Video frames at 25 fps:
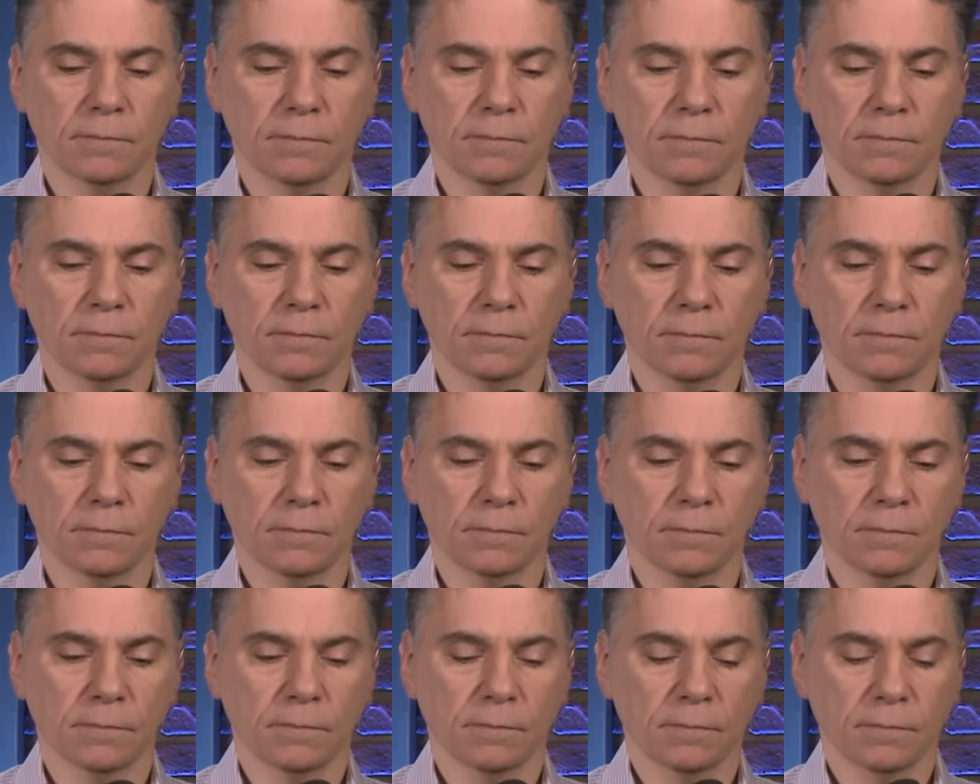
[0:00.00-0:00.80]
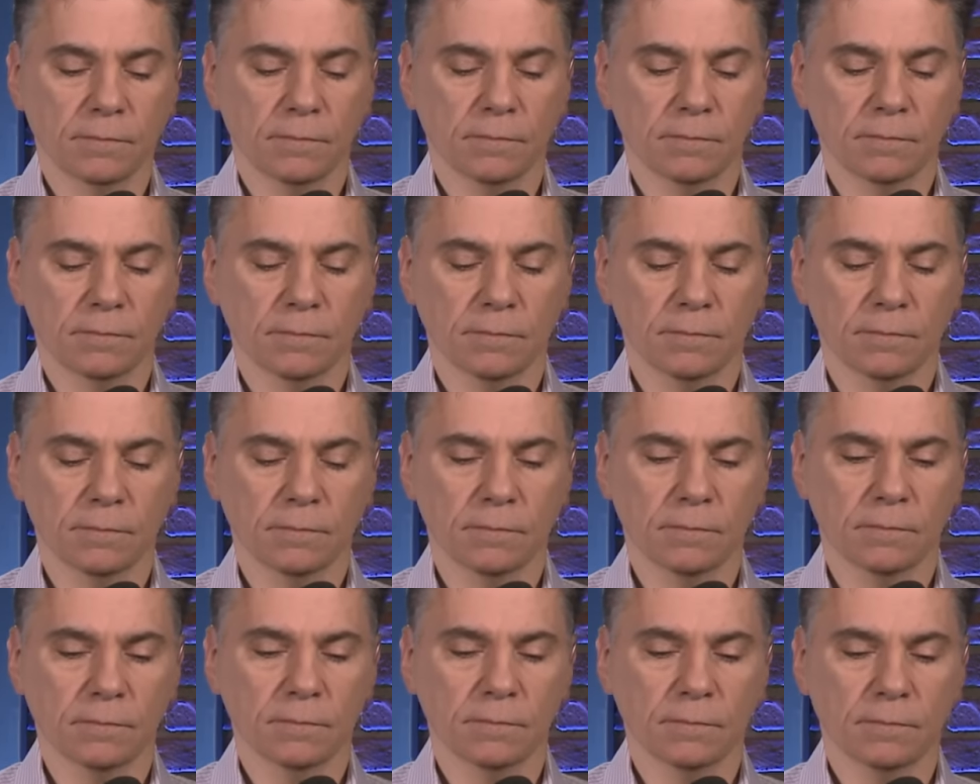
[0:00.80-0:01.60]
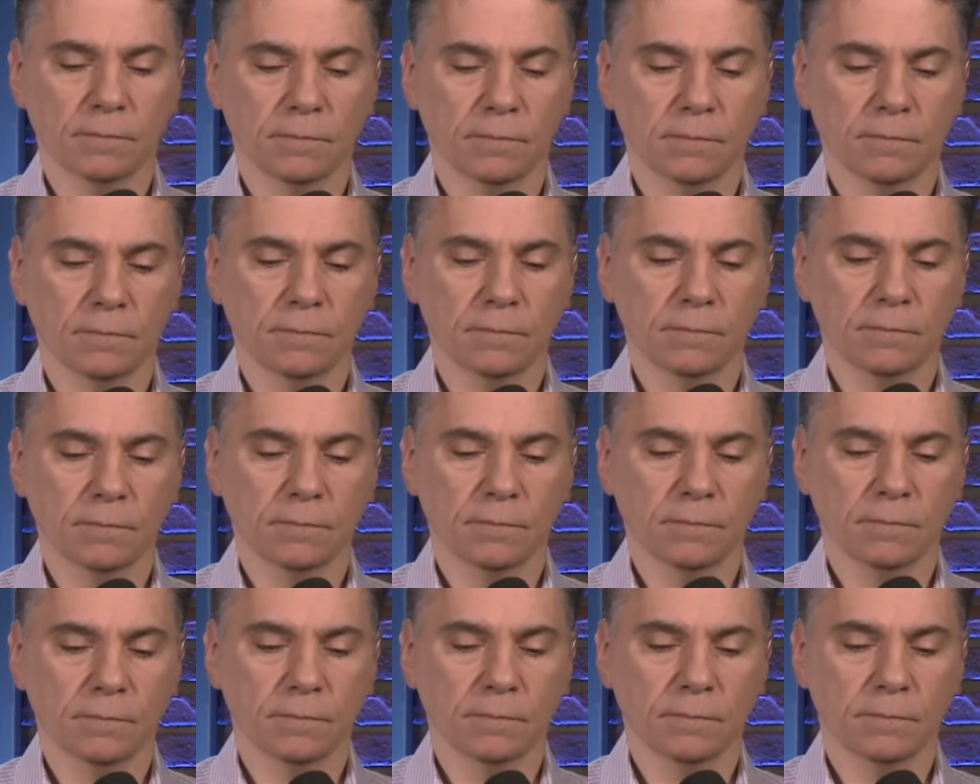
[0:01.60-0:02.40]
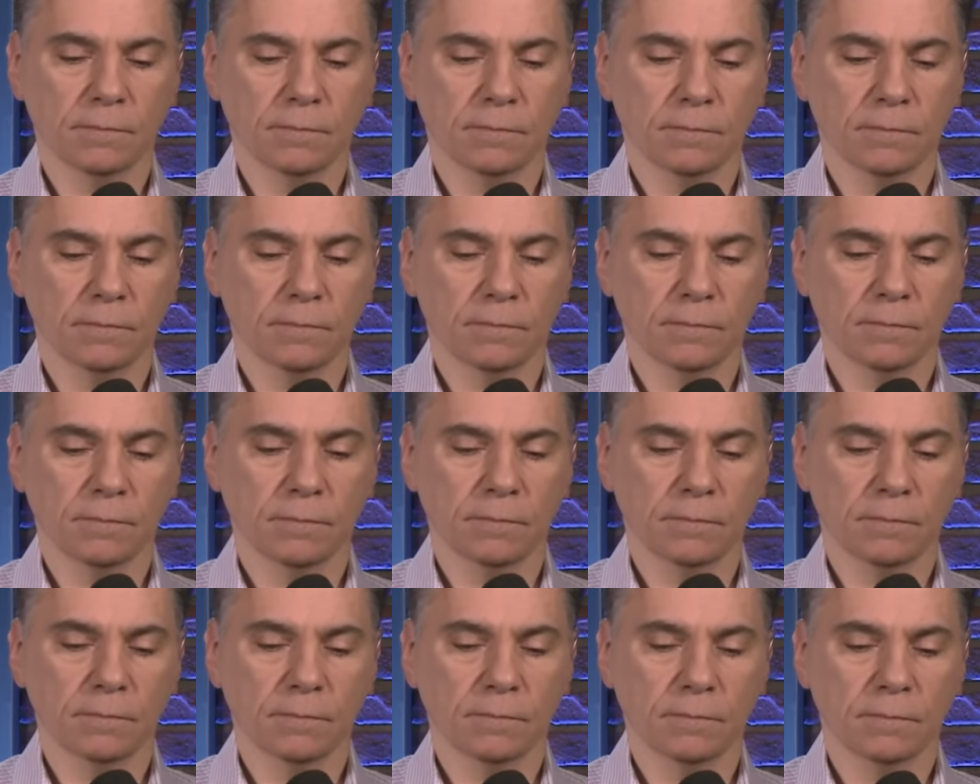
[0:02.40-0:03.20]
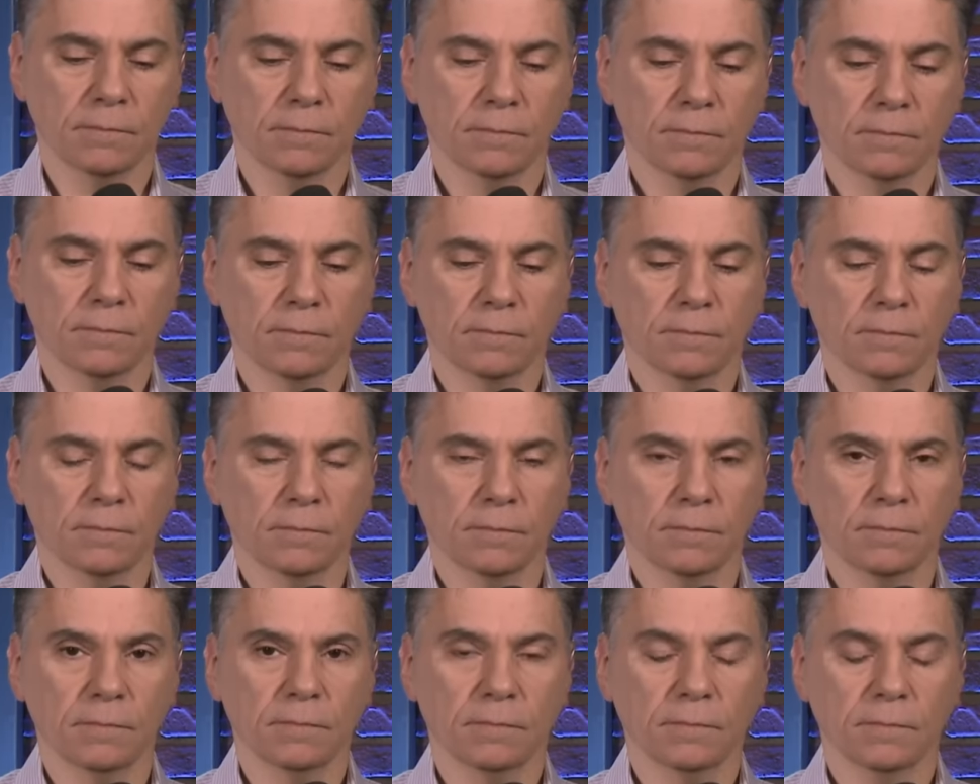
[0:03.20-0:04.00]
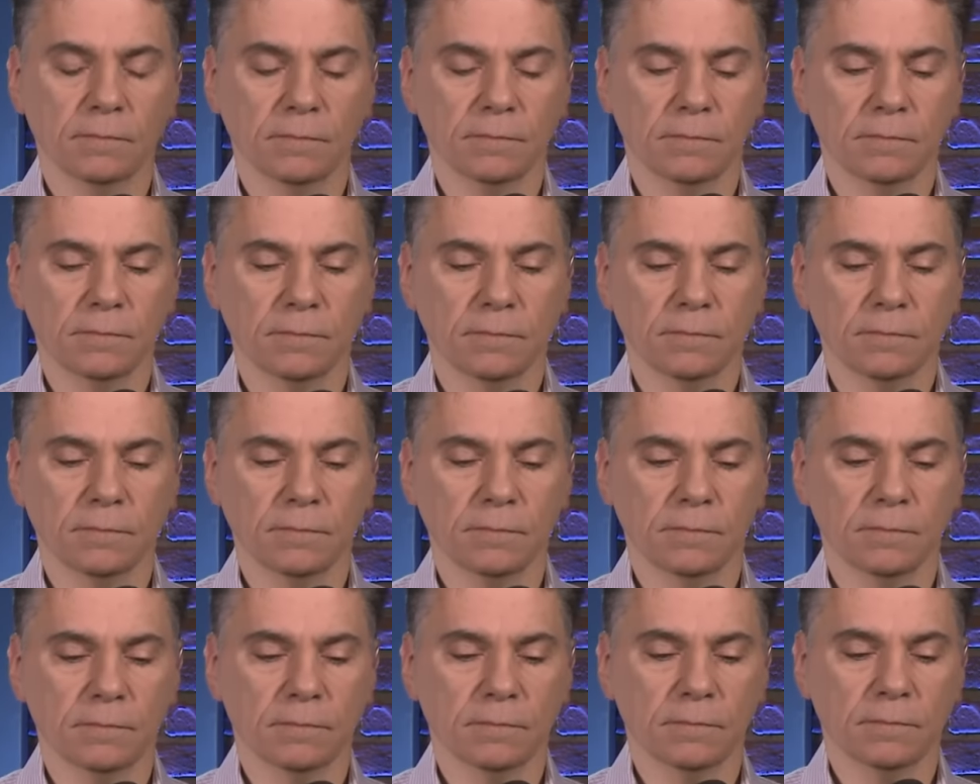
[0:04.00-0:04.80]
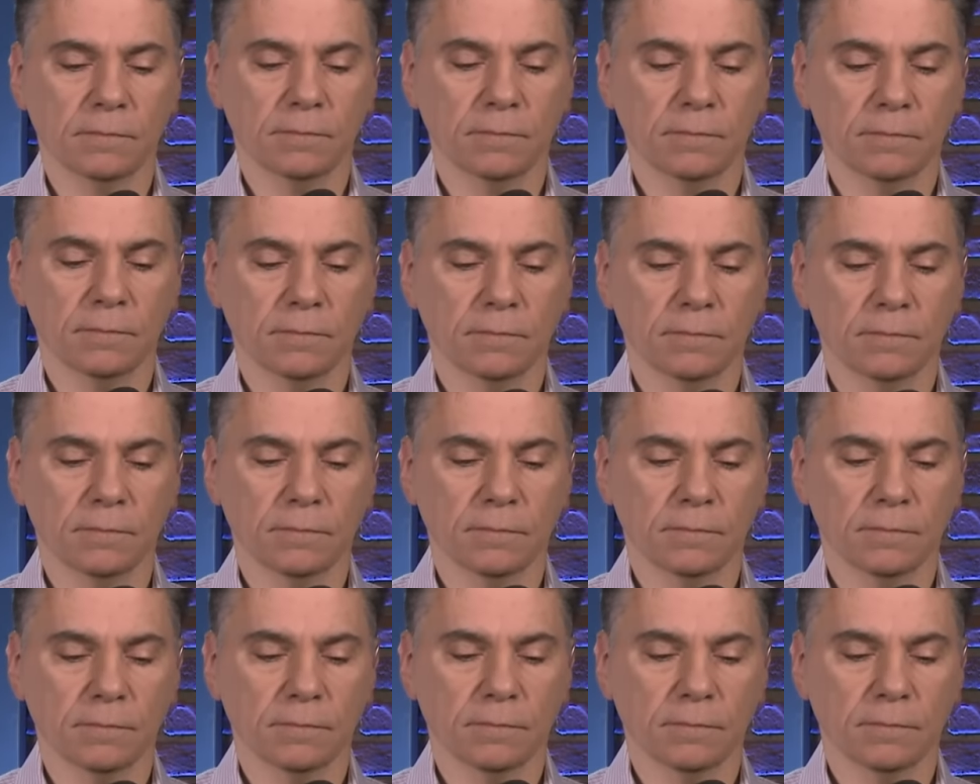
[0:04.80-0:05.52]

[no speech]